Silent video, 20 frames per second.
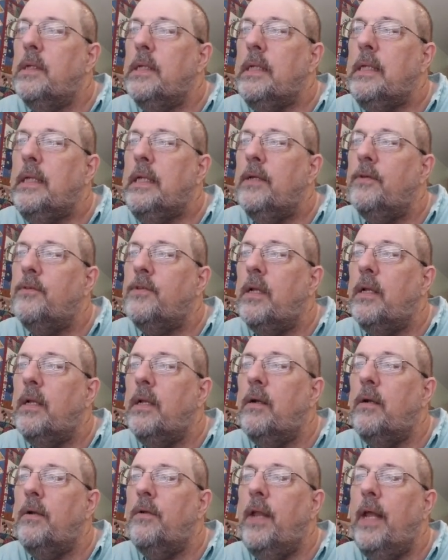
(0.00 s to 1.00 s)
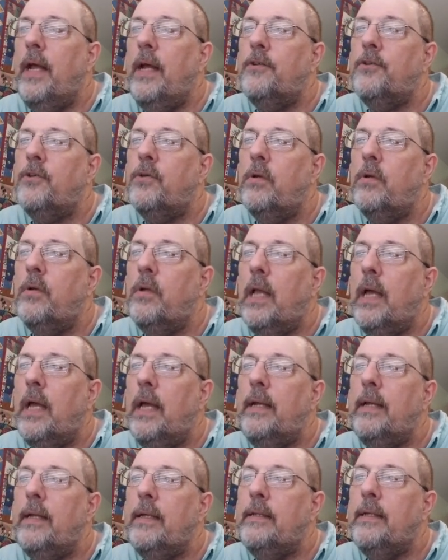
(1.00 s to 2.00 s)
gives a little natural
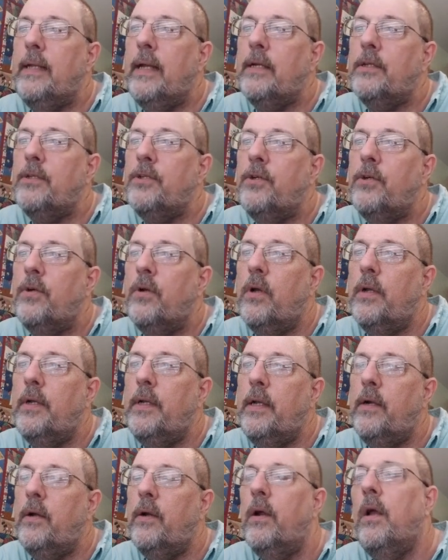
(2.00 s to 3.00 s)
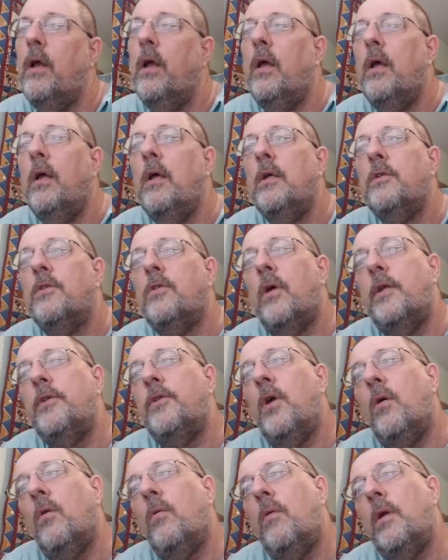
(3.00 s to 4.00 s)
lighting texture on here. So I
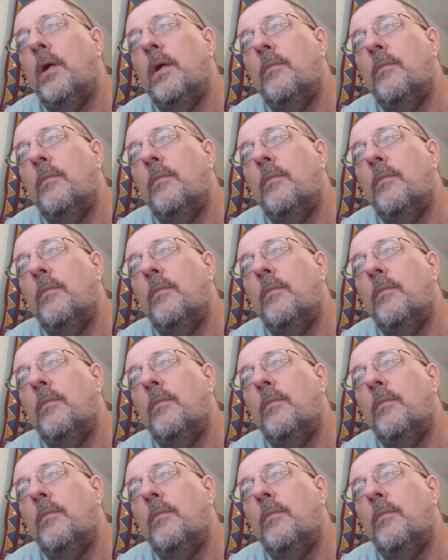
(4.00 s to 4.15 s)
don't want to